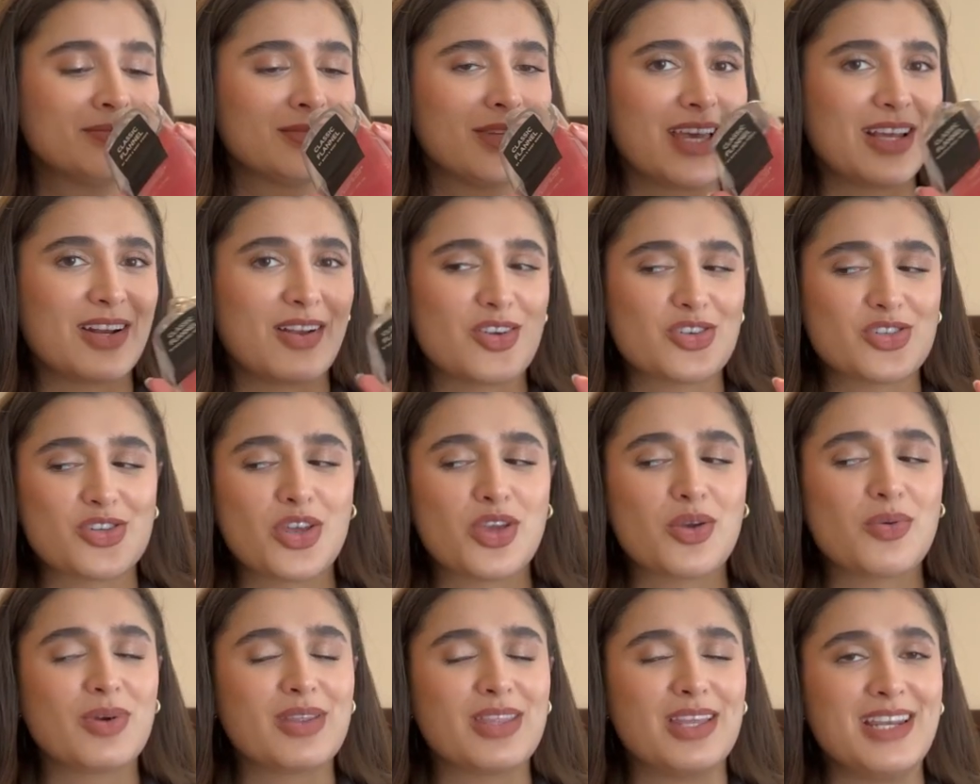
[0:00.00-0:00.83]
And I'll show
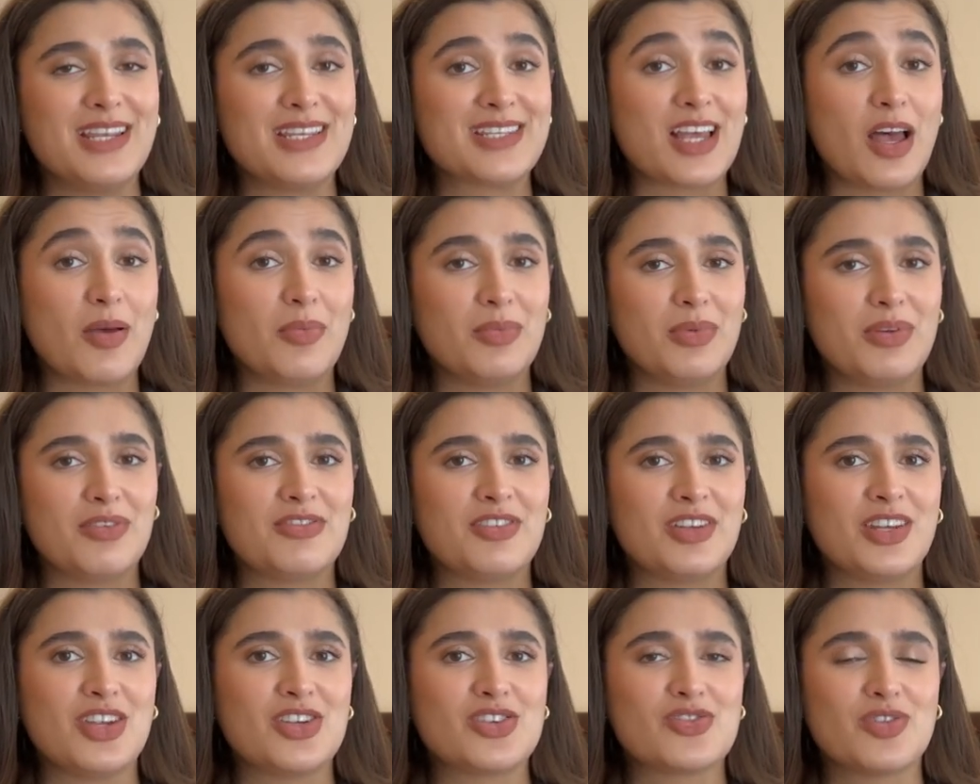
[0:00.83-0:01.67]
you one that he's helped me
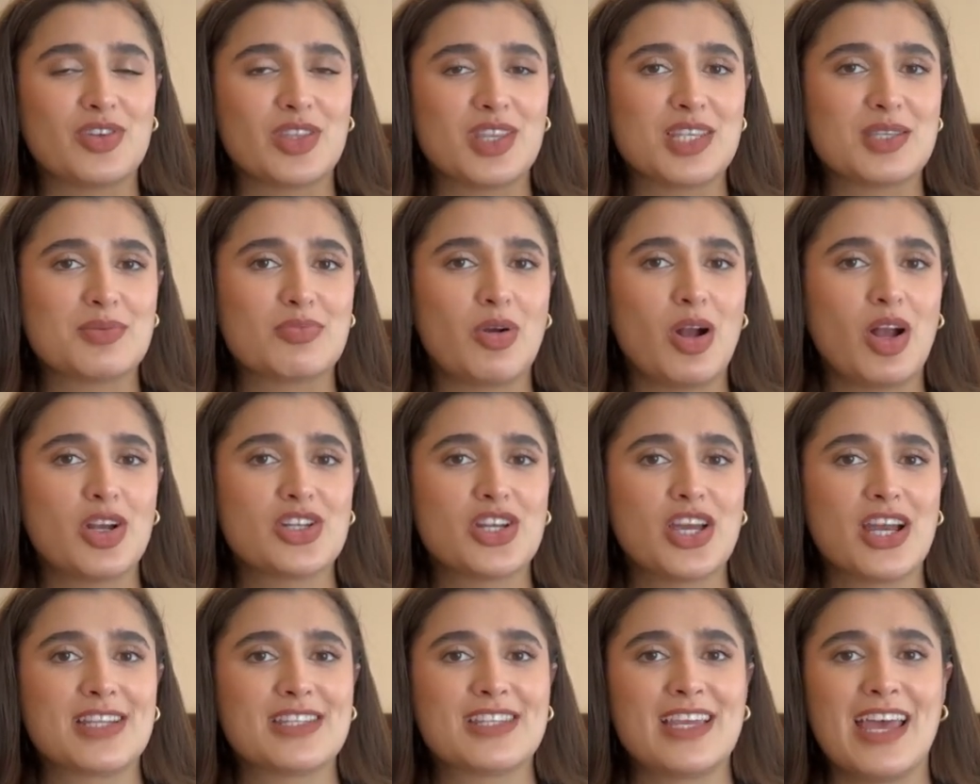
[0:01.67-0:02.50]
finish for this
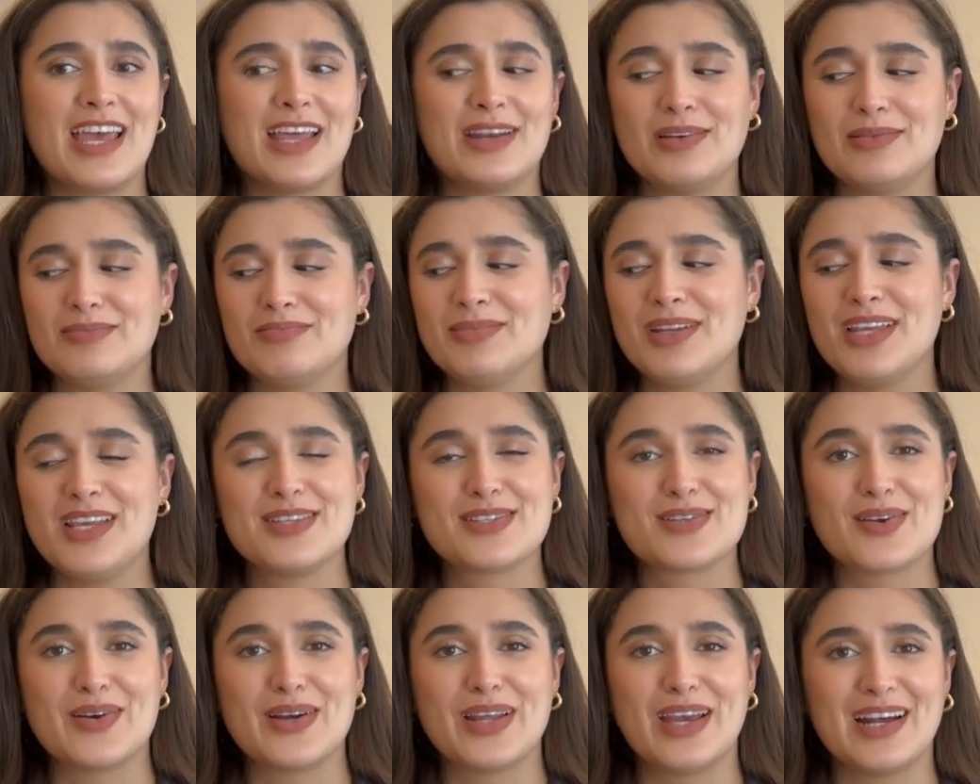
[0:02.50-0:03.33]
project, and
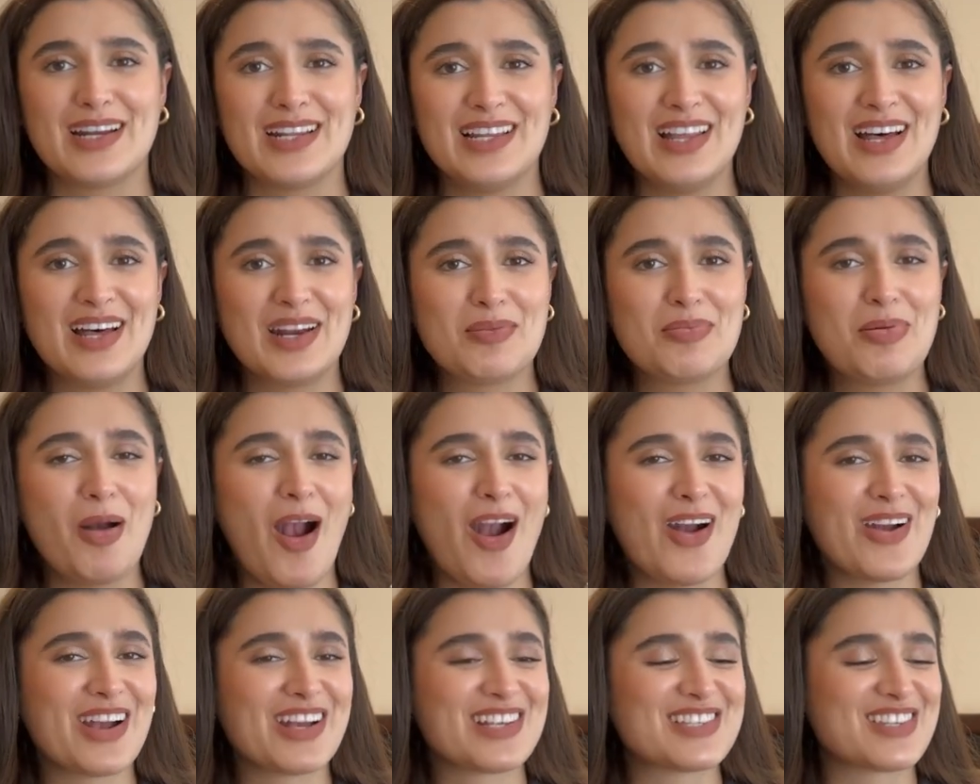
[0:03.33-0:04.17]
he's already got a lot of
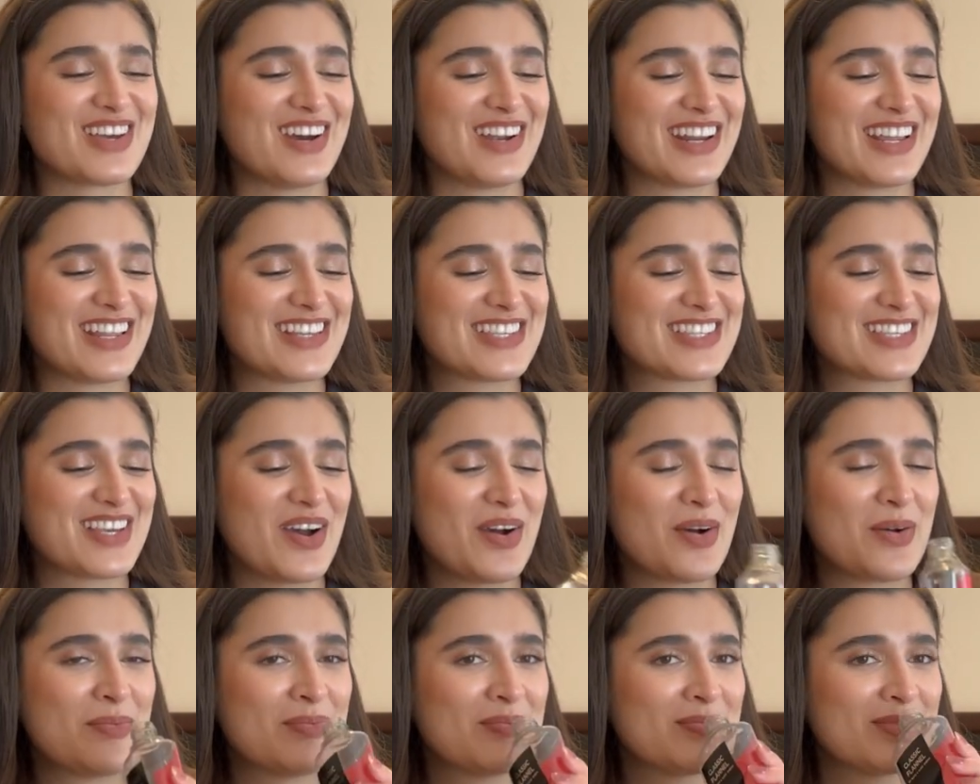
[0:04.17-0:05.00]
progress on it.
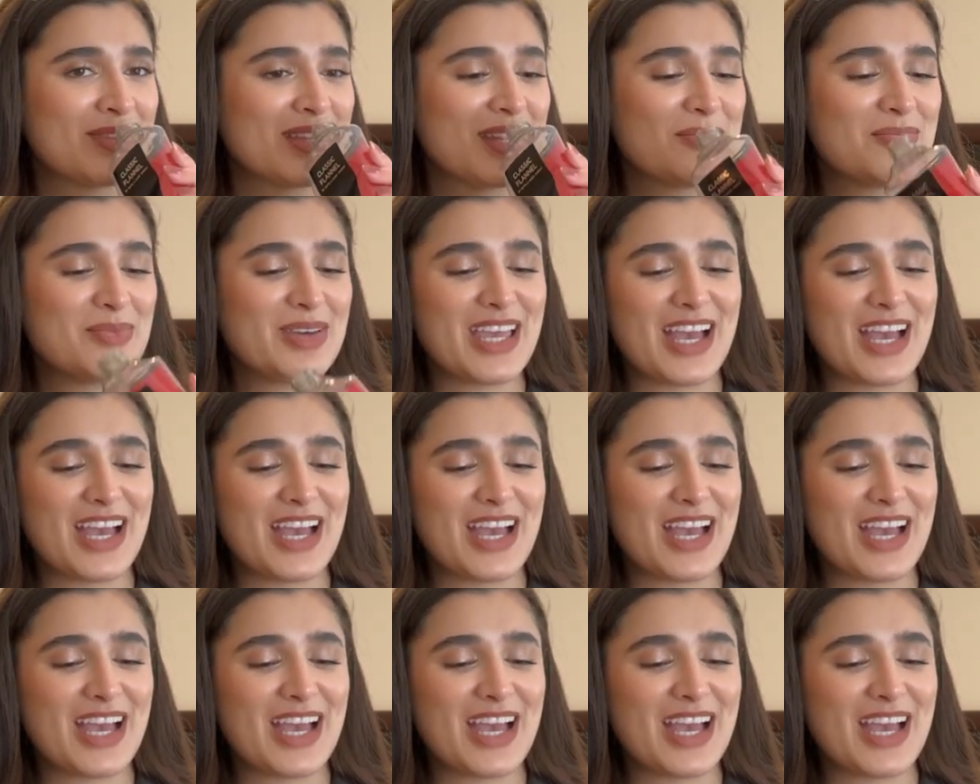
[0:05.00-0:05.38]
So, but